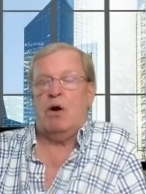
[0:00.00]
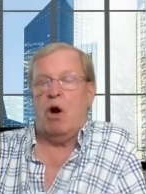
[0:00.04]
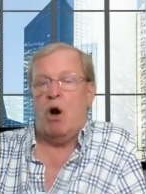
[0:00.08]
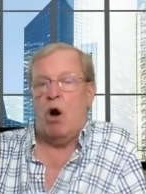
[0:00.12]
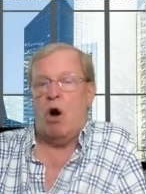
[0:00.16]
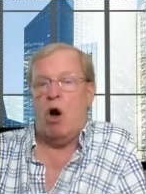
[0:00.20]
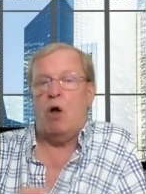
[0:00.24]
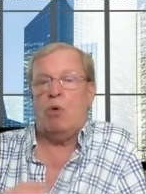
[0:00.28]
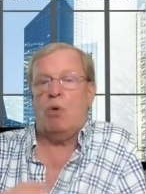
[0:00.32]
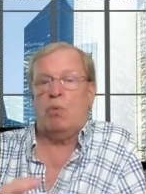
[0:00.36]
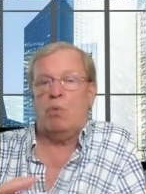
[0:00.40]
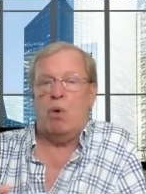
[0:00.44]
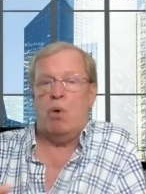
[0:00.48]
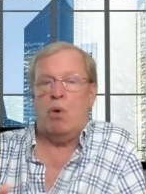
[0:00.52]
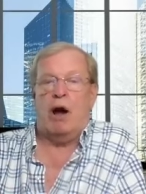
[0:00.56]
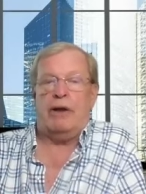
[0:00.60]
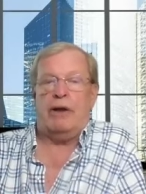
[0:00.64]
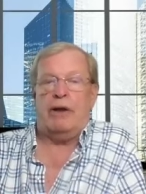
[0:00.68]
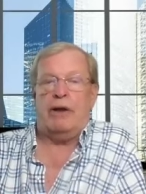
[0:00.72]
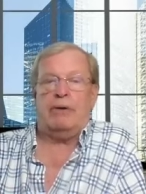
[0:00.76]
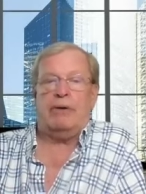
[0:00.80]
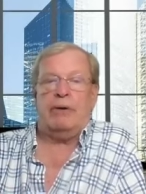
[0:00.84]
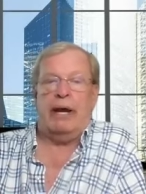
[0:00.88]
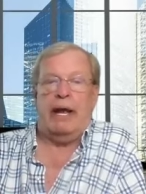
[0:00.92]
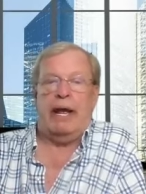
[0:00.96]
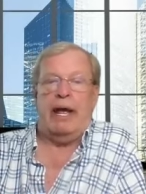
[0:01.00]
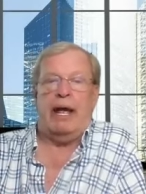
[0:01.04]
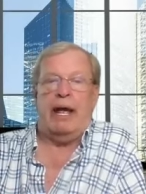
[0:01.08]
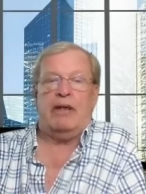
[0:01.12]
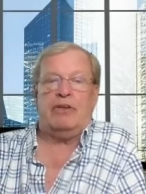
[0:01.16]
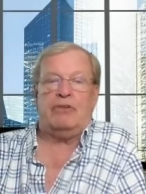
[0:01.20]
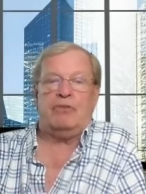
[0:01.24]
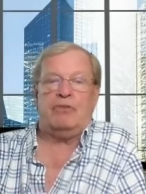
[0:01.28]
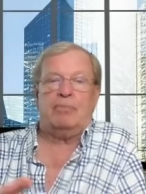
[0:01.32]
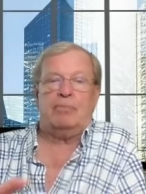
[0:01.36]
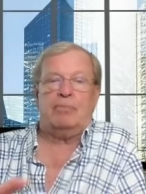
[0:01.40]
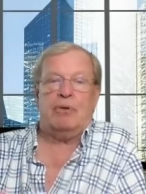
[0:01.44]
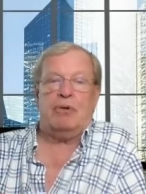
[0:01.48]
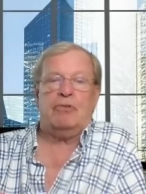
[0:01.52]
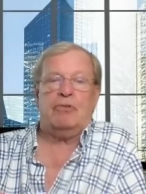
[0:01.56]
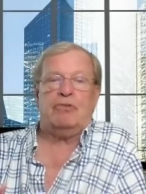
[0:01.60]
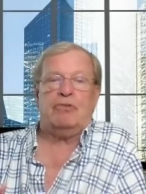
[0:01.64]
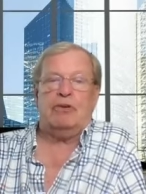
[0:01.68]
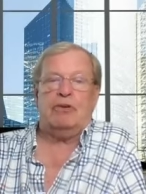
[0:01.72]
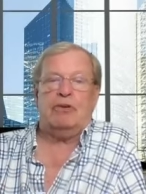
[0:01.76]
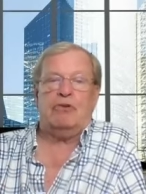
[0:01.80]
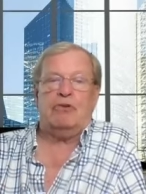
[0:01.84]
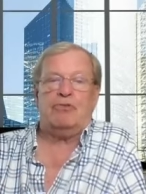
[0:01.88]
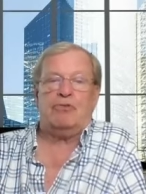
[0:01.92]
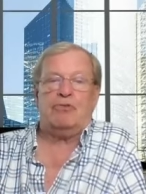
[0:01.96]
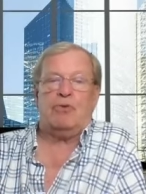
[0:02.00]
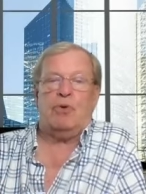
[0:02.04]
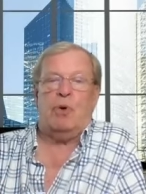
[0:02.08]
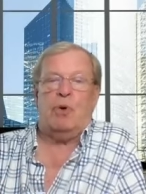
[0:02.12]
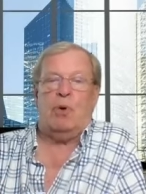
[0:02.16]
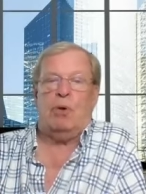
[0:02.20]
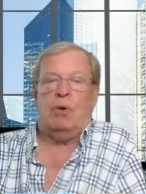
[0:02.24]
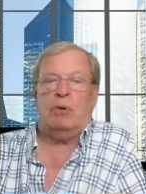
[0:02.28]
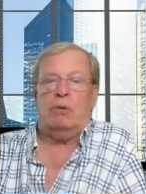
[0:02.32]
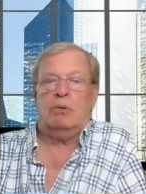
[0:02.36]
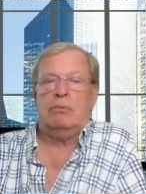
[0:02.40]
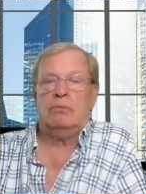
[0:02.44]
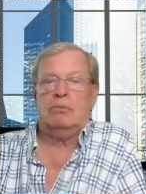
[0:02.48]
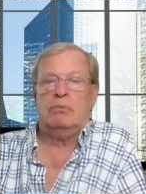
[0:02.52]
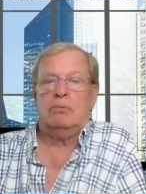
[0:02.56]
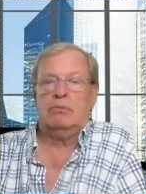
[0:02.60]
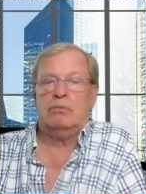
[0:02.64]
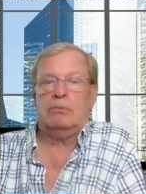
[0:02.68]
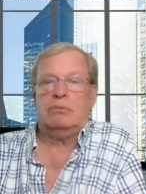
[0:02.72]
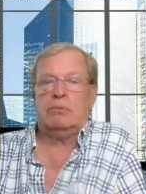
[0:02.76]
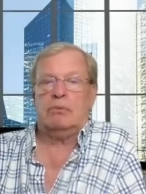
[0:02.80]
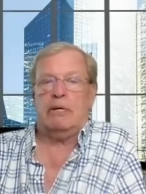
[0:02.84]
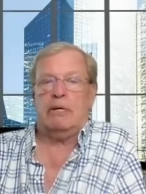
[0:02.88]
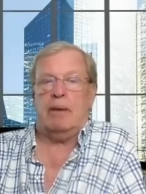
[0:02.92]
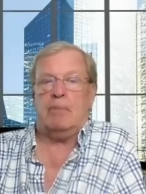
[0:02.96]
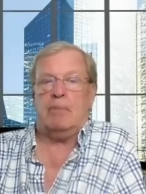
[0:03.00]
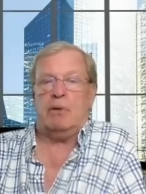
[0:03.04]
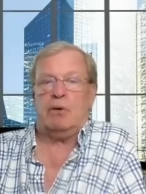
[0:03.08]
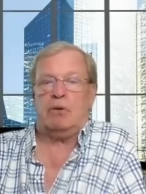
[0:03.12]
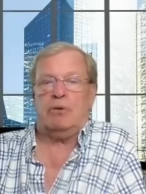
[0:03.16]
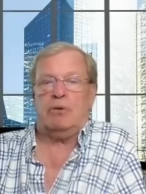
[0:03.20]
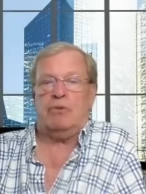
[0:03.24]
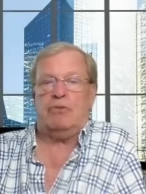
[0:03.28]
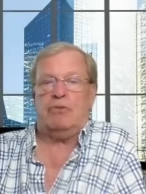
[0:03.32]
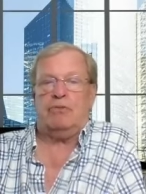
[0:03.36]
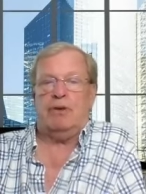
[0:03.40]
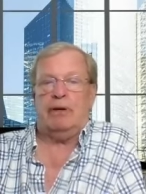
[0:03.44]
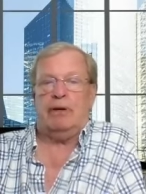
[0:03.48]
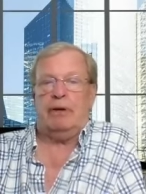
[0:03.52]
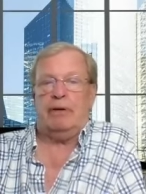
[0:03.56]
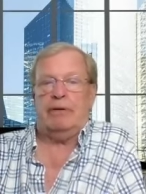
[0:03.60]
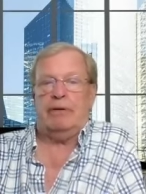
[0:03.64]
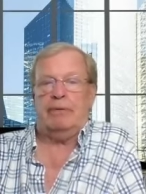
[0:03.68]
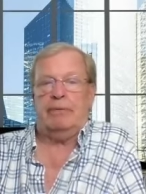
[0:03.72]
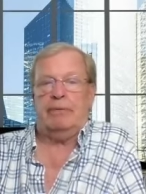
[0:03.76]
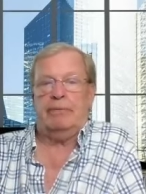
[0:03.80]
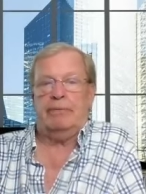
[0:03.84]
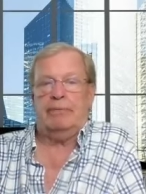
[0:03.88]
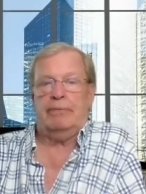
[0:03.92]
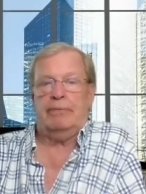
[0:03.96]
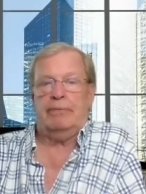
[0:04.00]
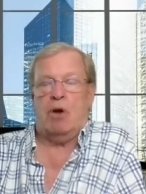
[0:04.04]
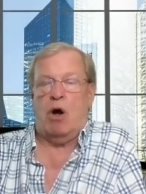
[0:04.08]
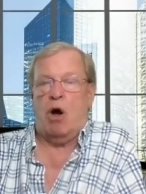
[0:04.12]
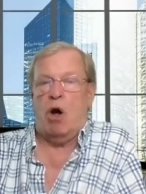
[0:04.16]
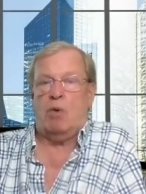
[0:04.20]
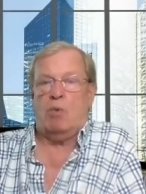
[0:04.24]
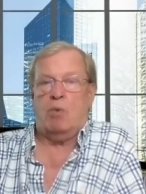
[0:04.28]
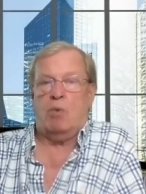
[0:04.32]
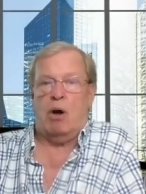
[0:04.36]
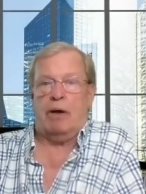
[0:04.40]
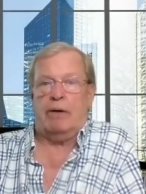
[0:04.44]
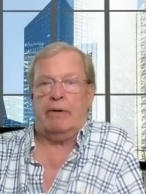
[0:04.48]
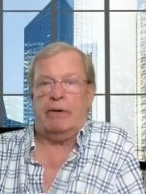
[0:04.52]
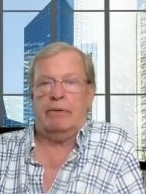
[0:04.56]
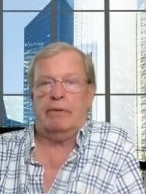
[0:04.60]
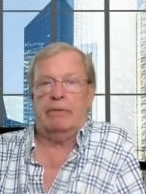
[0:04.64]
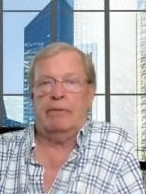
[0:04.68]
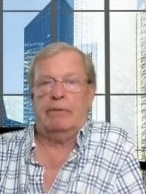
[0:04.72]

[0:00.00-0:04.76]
all water has birth control chemicals in it, all water.